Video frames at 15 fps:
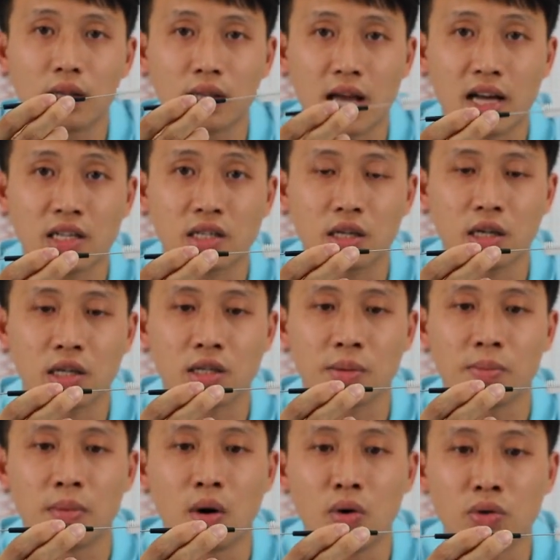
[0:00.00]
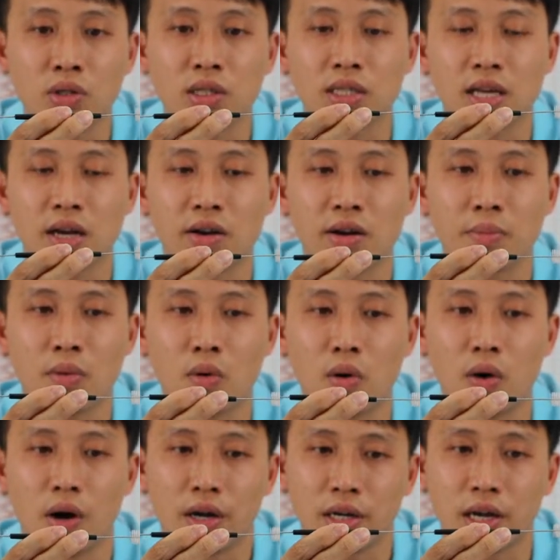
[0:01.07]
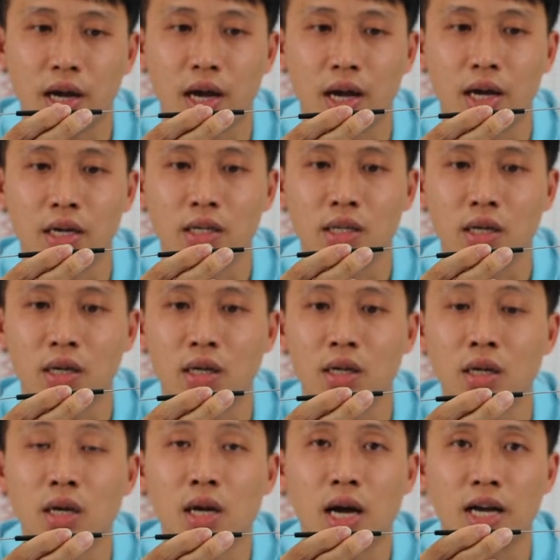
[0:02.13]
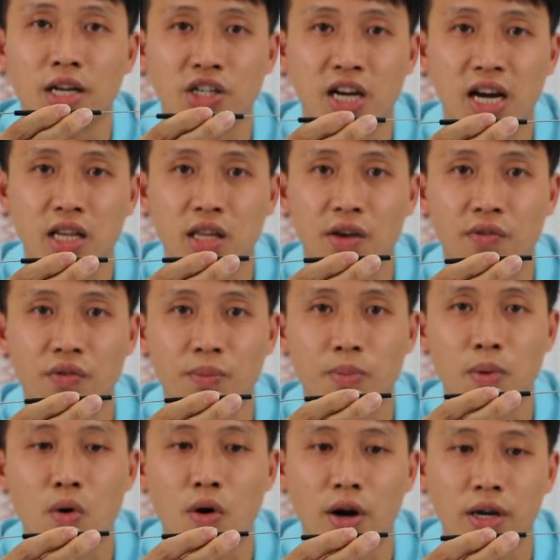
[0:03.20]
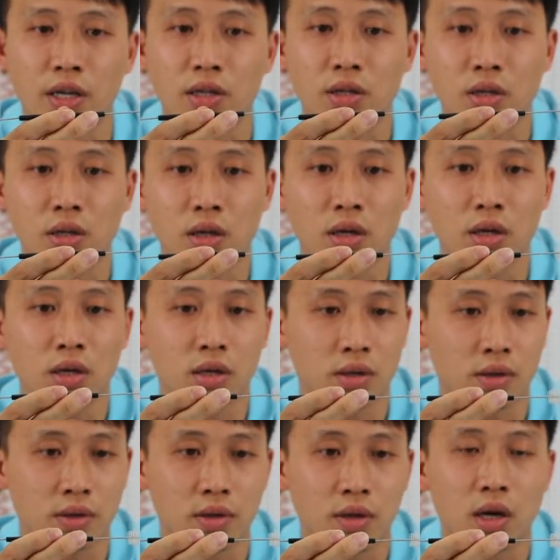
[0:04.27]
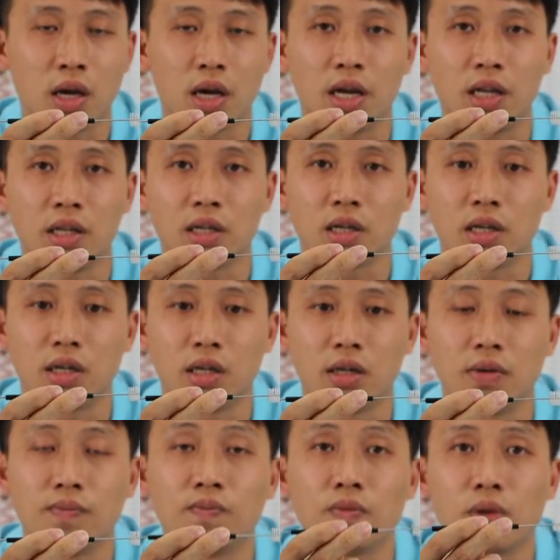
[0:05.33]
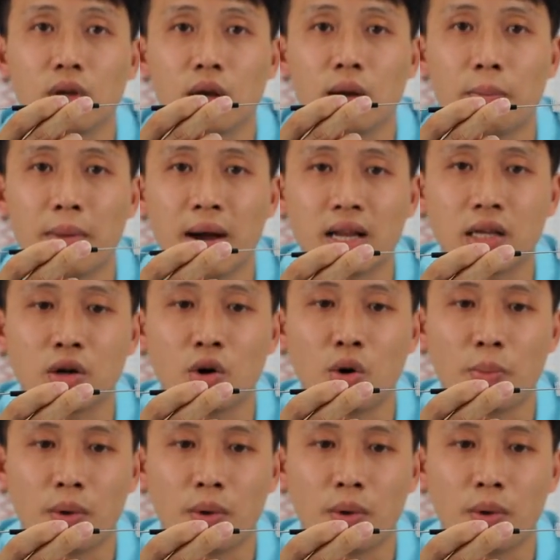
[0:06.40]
That is the most selling point and the attractive point in the medical